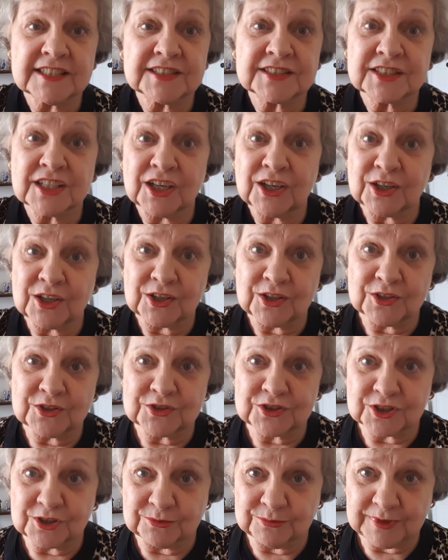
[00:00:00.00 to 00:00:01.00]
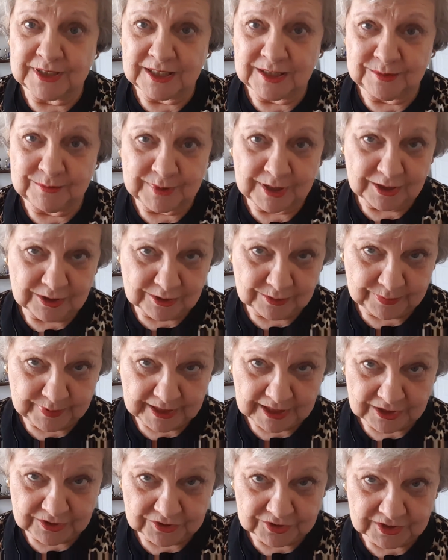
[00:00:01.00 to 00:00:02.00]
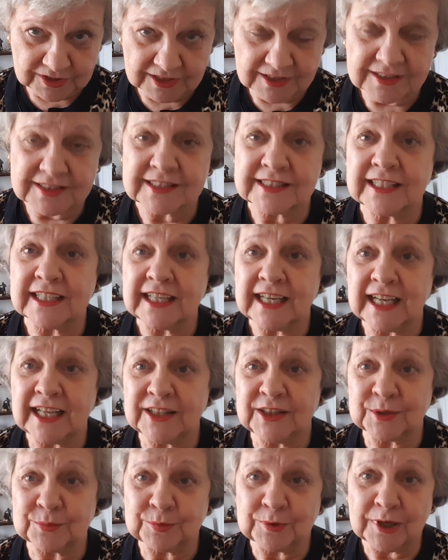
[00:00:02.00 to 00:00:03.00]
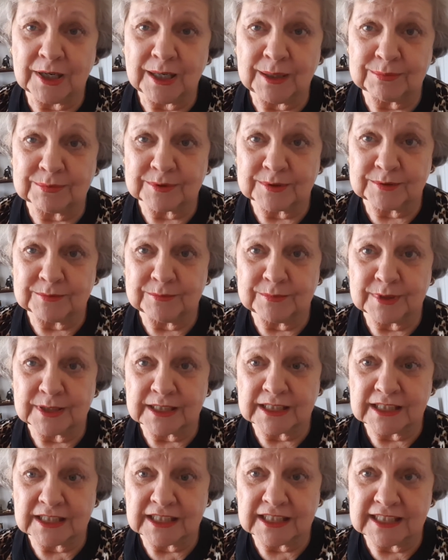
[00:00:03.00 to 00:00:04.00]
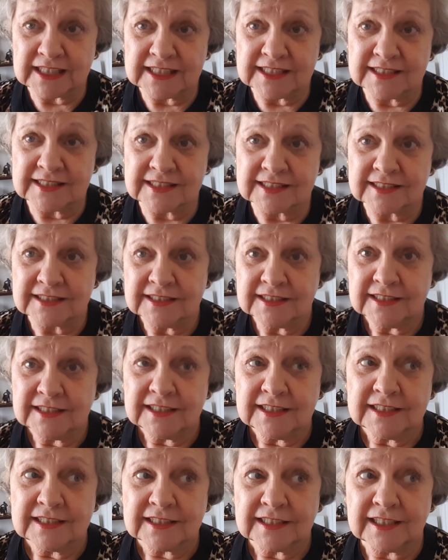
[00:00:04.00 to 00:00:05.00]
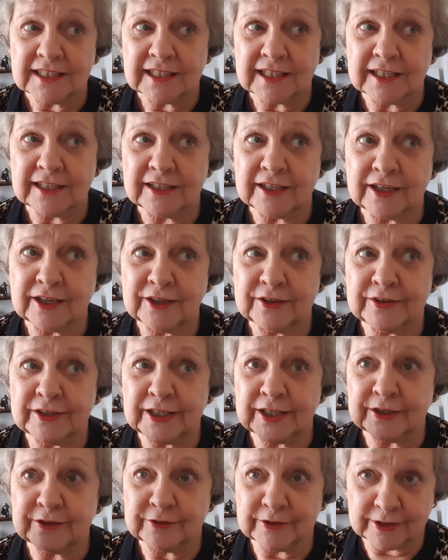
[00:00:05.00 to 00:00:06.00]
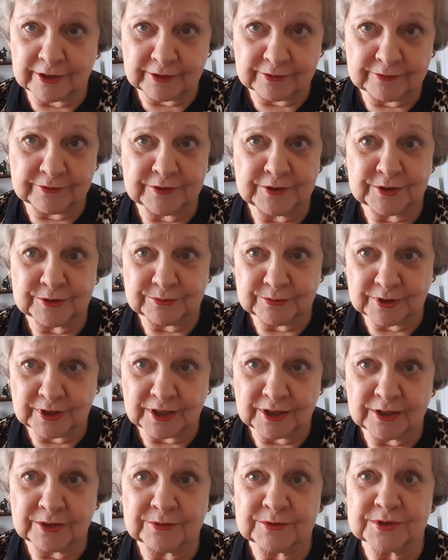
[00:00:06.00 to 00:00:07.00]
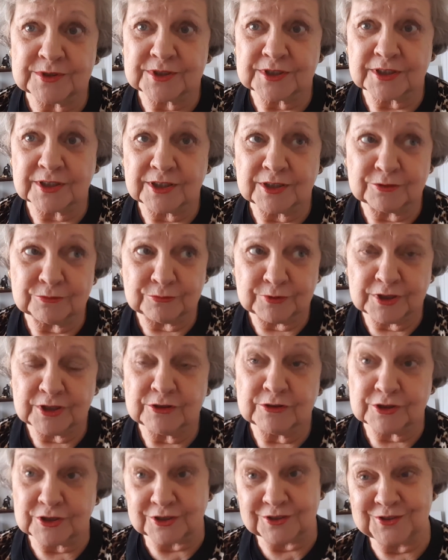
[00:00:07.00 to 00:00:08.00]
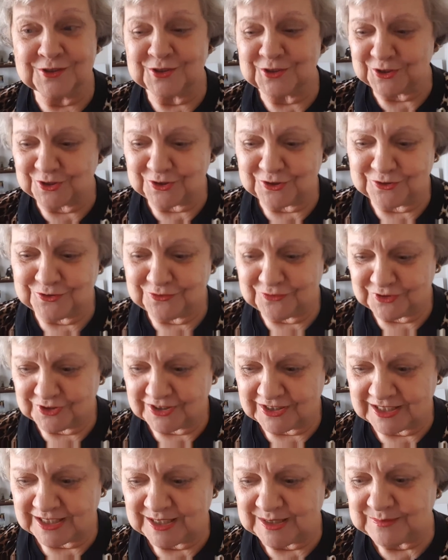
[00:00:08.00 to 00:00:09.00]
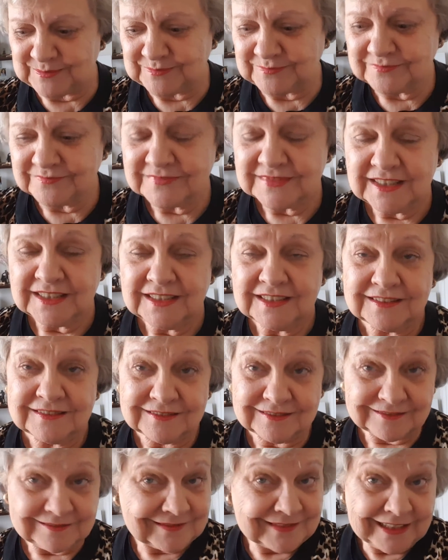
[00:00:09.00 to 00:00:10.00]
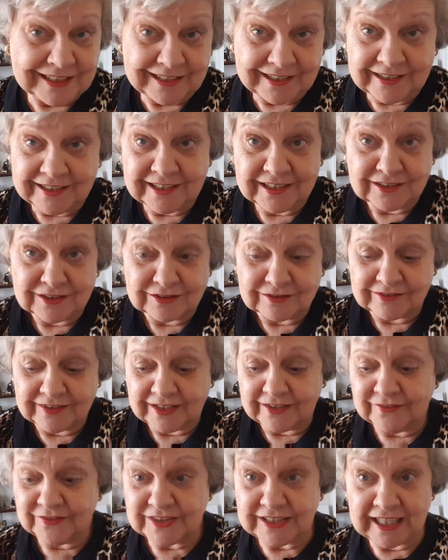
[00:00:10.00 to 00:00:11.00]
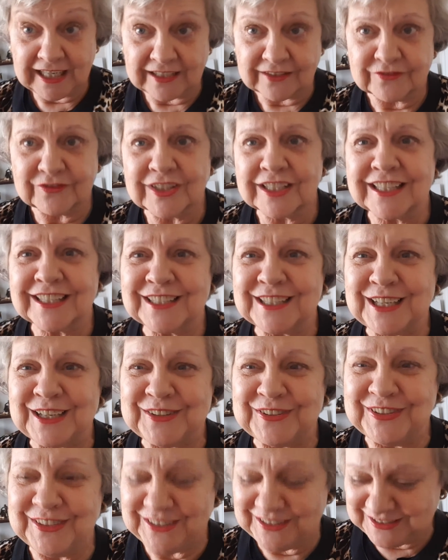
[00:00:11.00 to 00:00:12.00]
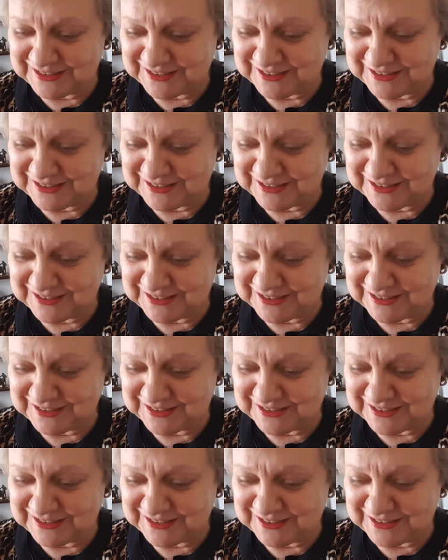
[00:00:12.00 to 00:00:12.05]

saw so many male patients that had the problem because it had already grown to where it was a real concern for them. Did I handle that tactfully enough?